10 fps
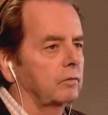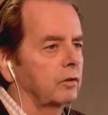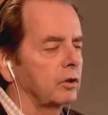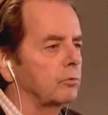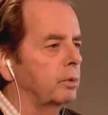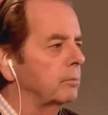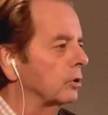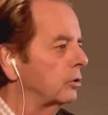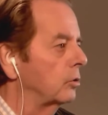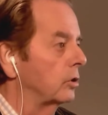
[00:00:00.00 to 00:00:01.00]
people
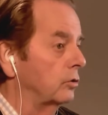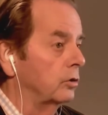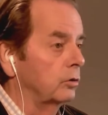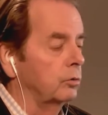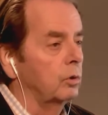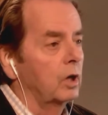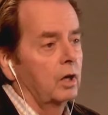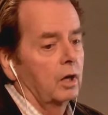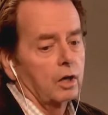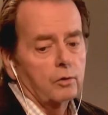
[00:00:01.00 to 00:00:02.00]
who could do
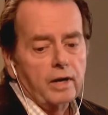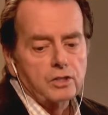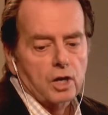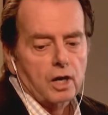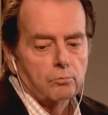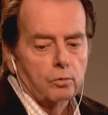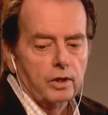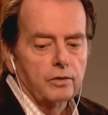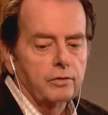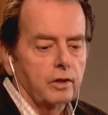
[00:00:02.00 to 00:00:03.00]
a great job
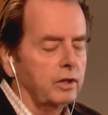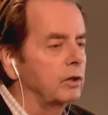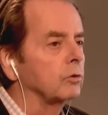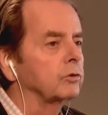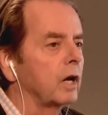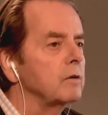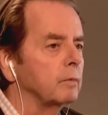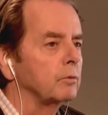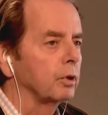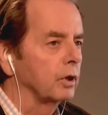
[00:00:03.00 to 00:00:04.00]
with a Neil Simon play.